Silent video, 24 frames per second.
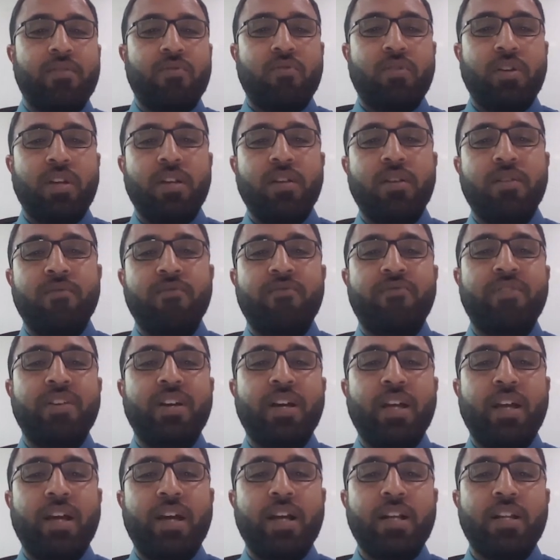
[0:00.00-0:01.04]
Okay, if they
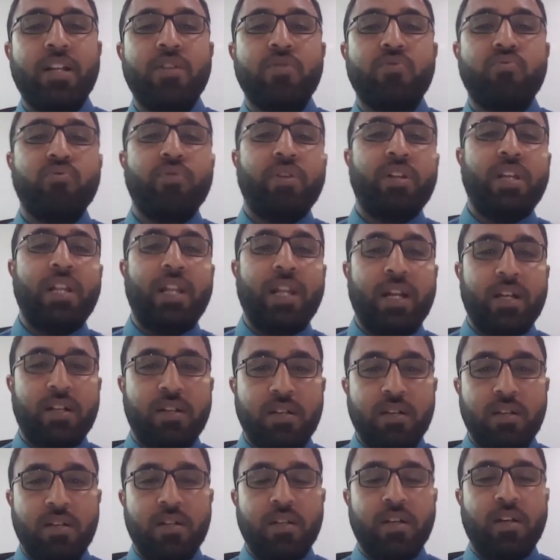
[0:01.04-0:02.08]
have agreed through any
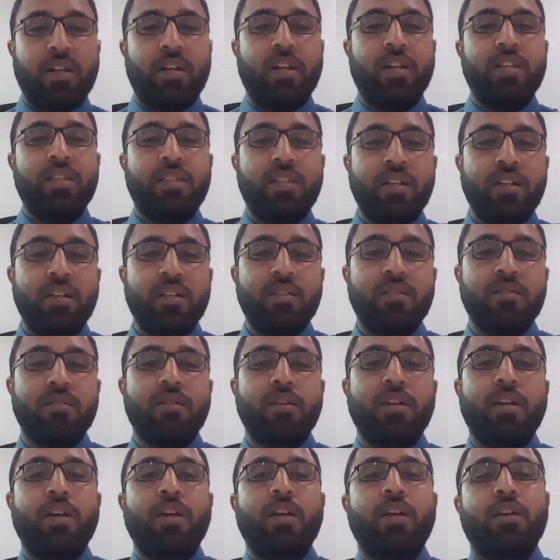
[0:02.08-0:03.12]
letter or
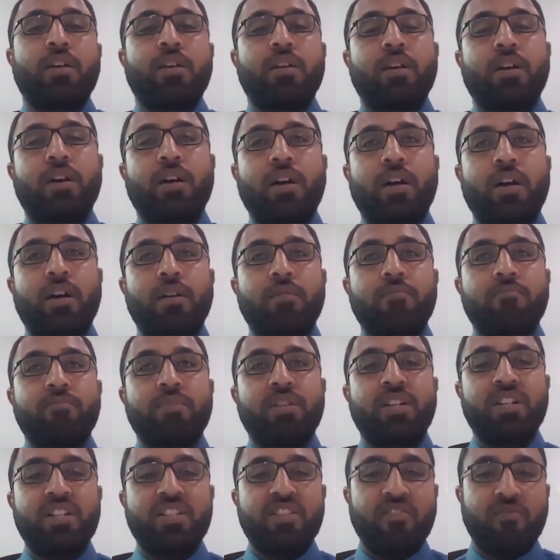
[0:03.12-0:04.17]
anything,
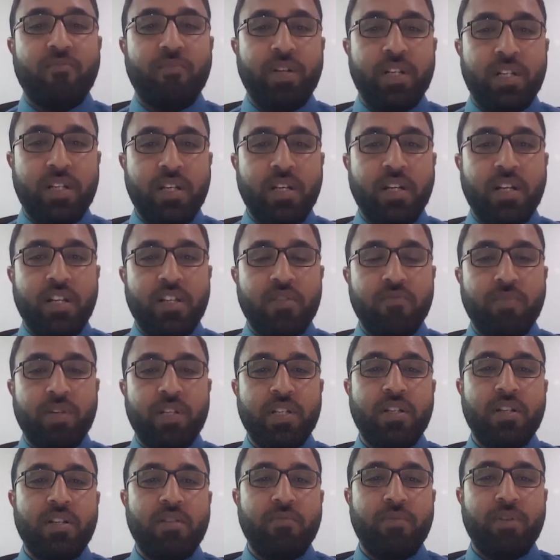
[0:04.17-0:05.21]
minutes of meeting, it is
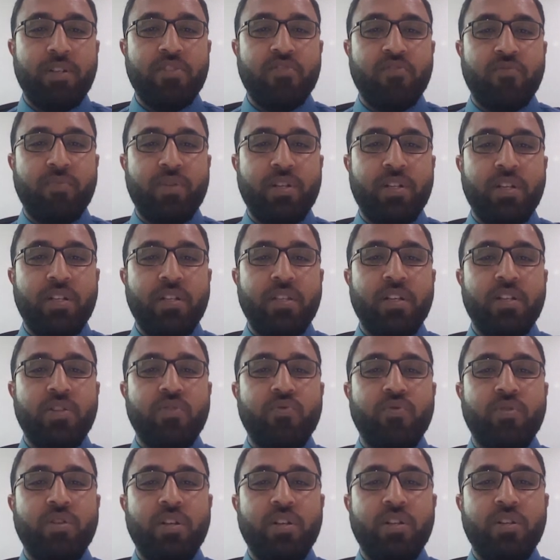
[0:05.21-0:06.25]
mentioned in minutes of meeting, then
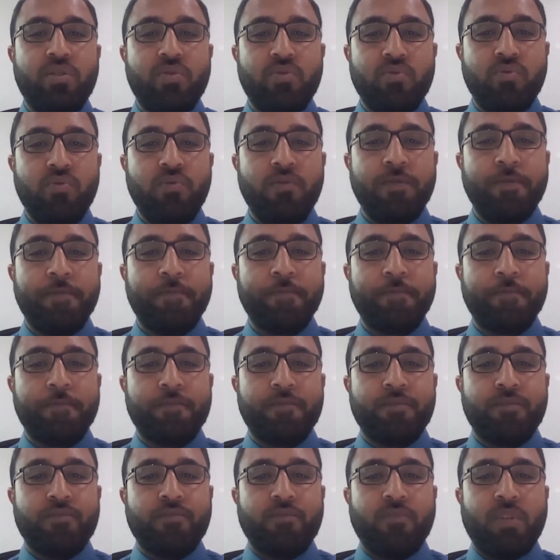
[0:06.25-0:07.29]
you need to
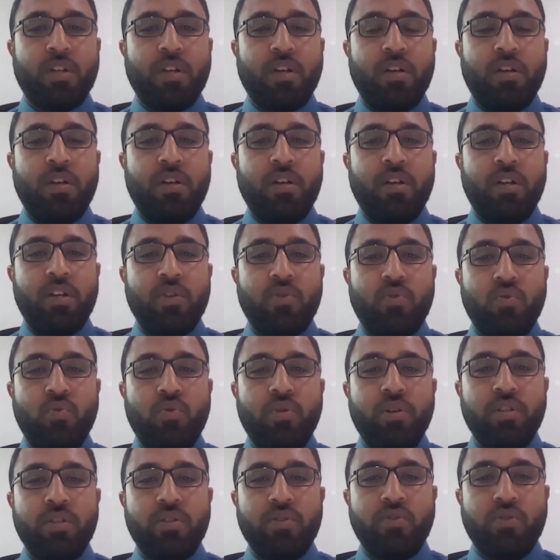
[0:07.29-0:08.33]

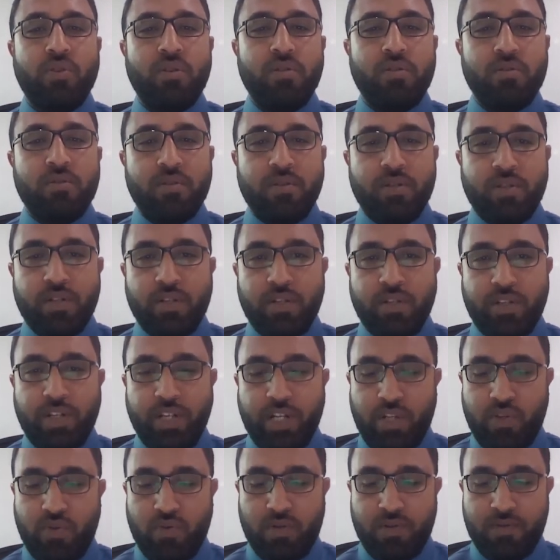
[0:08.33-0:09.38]
include in your
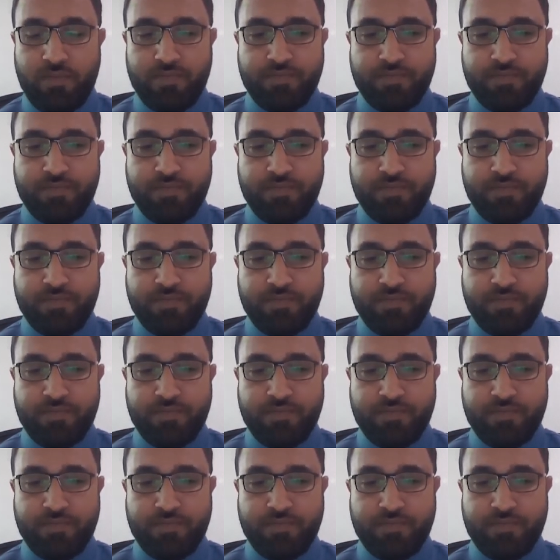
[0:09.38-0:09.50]
schedule.